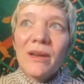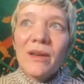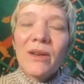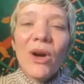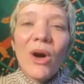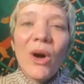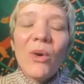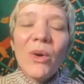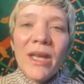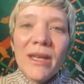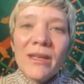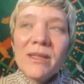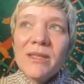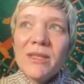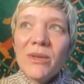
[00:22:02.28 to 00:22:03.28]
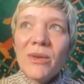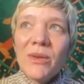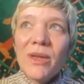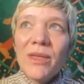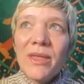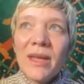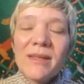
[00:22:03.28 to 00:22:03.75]
go into
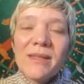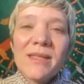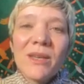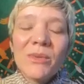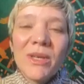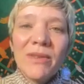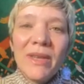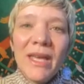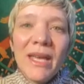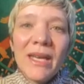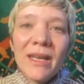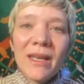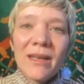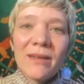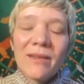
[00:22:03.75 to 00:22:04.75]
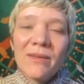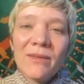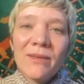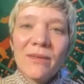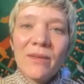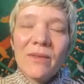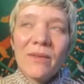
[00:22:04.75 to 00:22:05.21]
the things that we've hidden
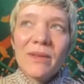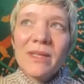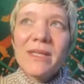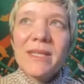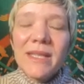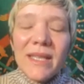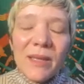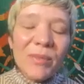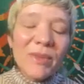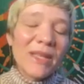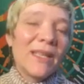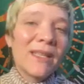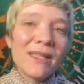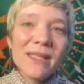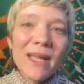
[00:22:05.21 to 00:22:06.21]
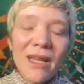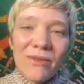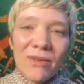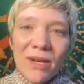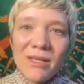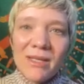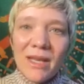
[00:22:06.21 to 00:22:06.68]
deeply inside
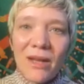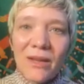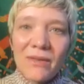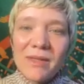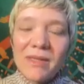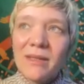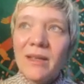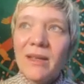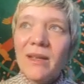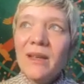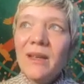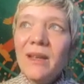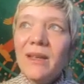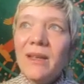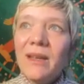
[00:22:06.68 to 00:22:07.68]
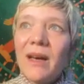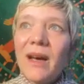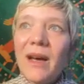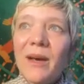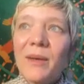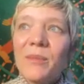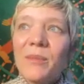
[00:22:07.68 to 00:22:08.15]
of ourselves,
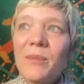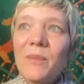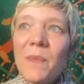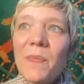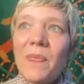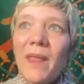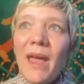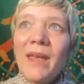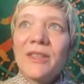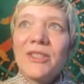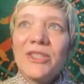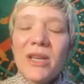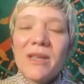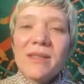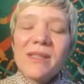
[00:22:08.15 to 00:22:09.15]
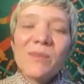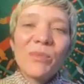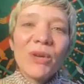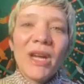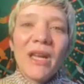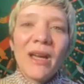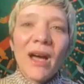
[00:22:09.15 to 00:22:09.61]
and just
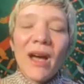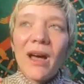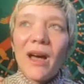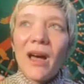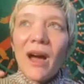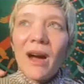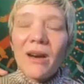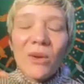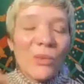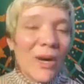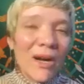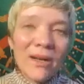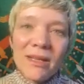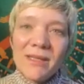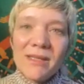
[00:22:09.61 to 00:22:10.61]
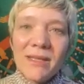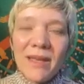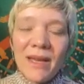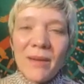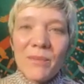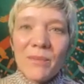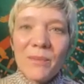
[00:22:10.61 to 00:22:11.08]
bring our awareness to
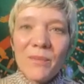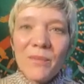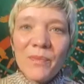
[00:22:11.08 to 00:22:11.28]
them.